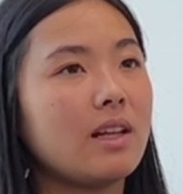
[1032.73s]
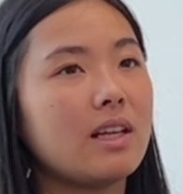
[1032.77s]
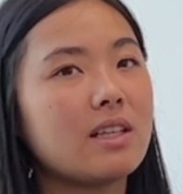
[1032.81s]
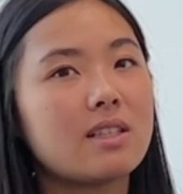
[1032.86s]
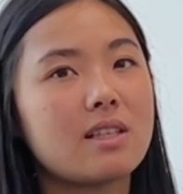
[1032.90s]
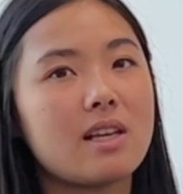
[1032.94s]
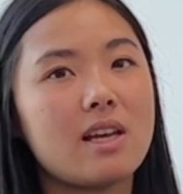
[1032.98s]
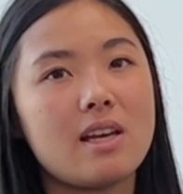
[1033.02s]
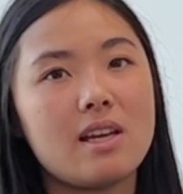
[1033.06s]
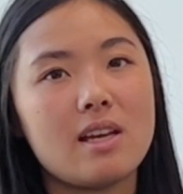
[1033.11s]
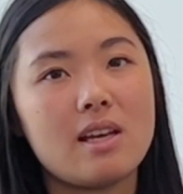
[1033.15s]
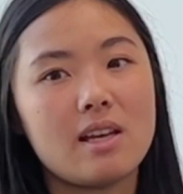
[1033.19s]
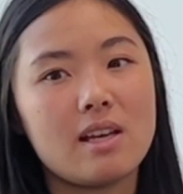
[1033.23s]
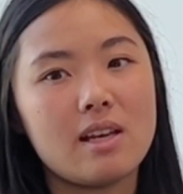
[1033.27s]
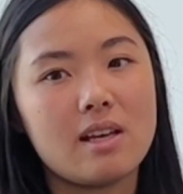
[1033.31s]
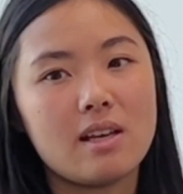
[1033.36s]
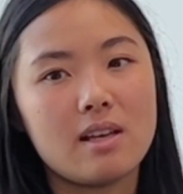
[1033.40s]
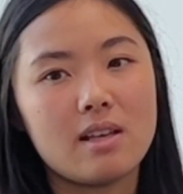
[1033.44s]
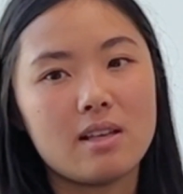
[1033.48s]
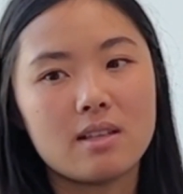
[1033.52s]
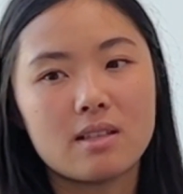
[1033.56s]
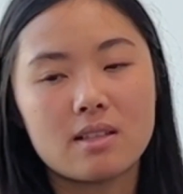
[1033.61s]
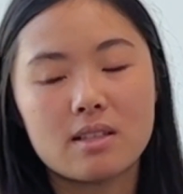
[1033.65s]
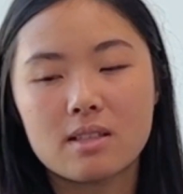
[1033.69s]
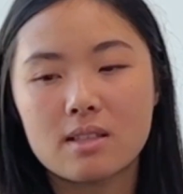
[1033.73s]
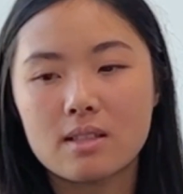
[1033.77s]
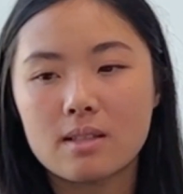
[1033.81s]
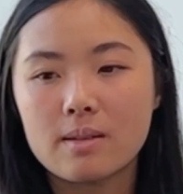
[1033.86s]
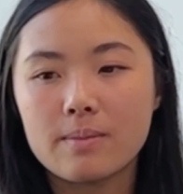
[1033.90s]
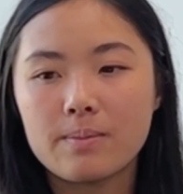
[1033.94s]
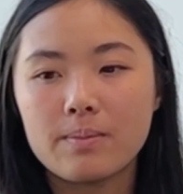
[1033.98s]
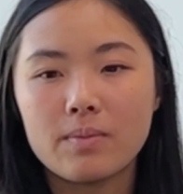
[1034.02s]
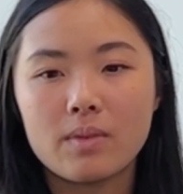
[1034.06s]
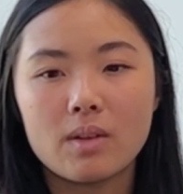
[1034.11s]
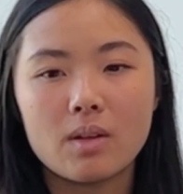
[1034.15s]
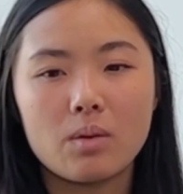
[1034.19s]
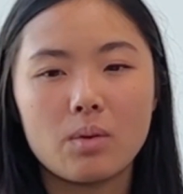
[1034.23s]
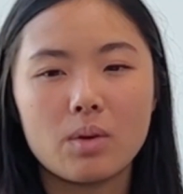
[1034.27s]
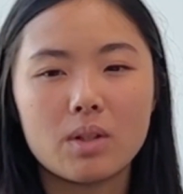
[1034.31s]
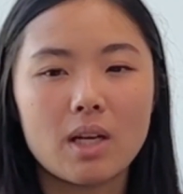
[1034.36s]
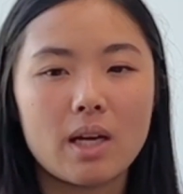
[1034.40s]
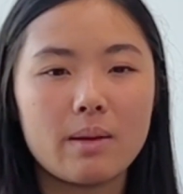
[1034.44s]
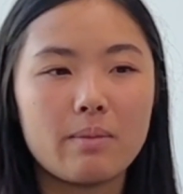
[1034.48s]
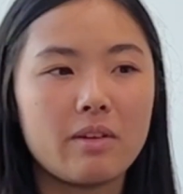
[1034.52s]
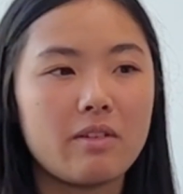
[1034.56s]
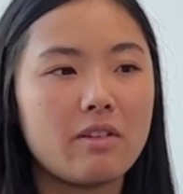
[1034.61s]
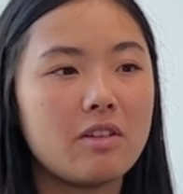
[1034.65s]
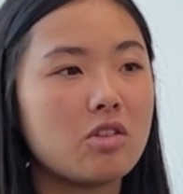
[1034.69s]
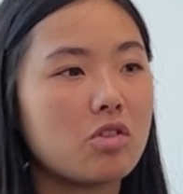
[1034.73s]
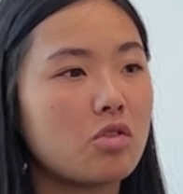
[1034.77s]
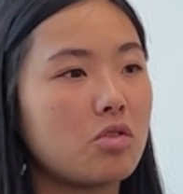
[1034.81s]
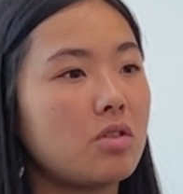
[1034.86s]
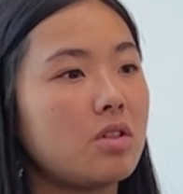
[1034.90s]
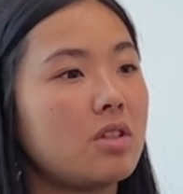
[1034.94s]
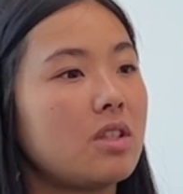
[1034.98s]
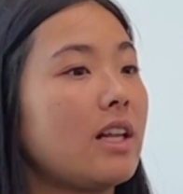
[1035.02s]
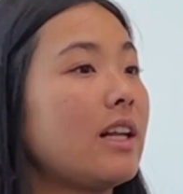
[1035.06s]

let's say is what type of industry?